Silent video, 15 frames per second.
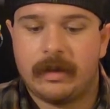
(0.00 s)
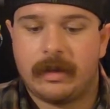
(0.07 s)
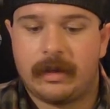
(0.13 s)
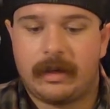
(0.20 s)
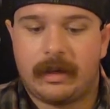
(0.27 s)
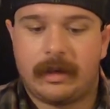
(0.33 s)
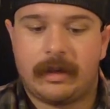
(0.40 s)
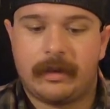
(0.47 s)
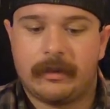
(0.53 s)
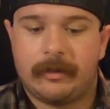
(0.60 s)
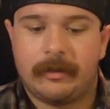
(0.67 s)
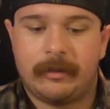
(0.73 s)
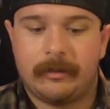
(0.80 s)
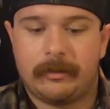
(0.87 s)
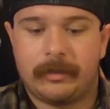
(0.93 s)

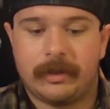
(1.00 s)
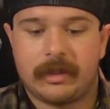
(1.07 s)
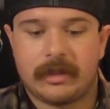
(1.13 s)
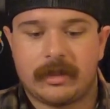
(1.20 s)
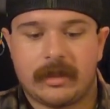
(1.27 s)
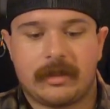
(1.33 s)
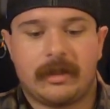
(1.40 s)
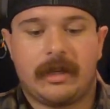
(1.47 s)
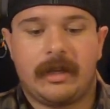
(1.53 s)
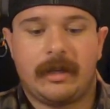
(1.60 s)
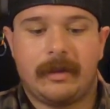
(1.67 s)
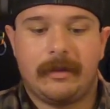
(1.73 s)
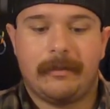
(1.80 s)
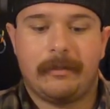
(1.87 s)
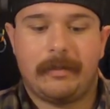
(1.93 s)
But this is
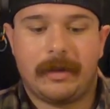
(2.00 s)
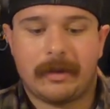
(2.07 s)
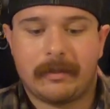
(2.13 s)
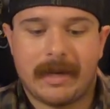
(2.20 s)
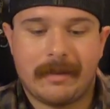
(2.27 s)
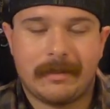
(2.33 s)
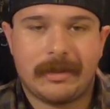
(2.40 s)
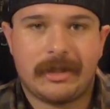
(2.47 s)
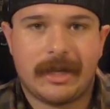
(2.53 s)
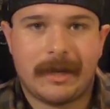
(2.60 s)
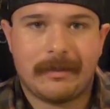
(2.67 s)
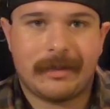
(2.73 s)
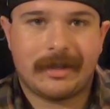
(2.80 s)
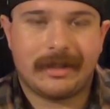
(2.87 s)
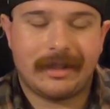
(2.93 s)
a big mamma
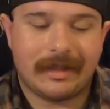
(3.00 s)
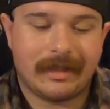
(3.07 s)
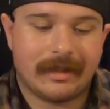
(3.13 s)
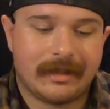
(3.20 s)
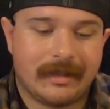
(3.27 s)
jamma and